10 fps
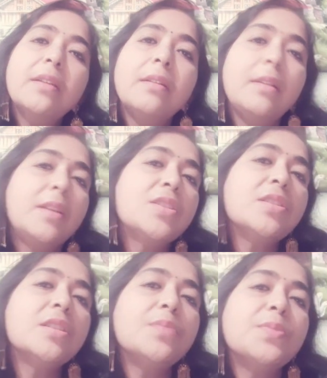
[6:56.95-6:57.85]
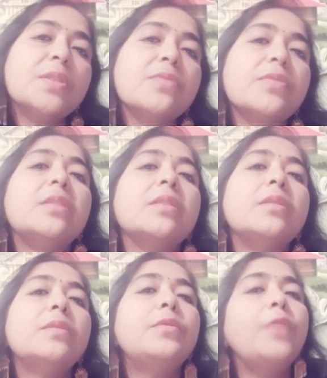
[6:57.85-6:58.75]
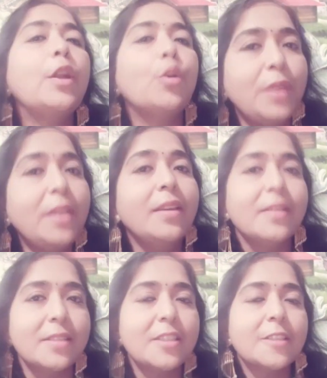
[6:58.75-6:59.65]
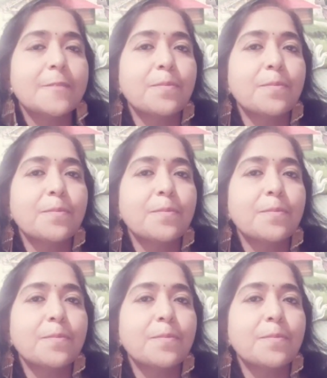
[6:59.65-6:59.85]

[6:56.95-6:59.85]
relationships with fellow beings.